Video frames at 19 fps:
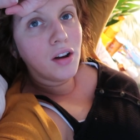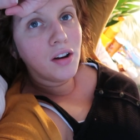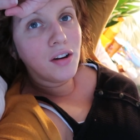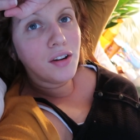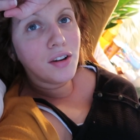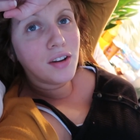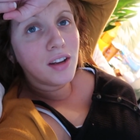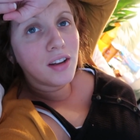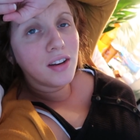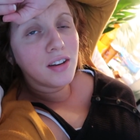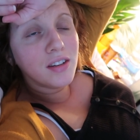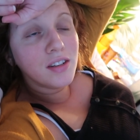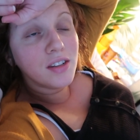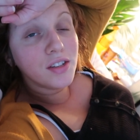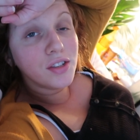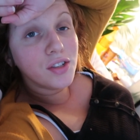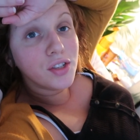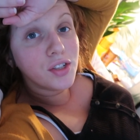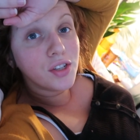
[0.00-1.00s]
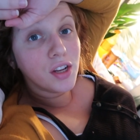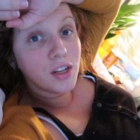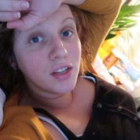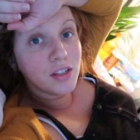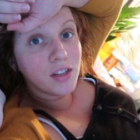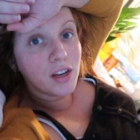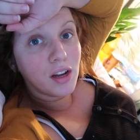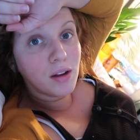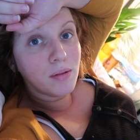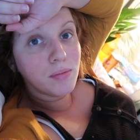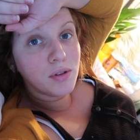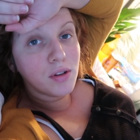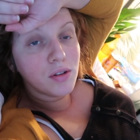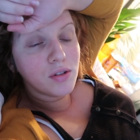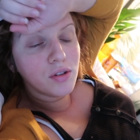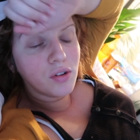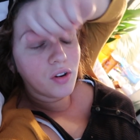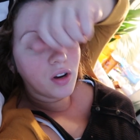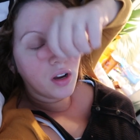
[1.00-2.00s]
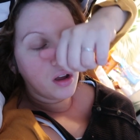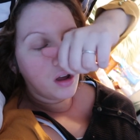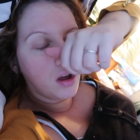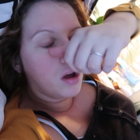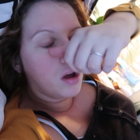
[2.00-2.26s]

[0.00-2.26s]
I look disgusting, I'm so sorry.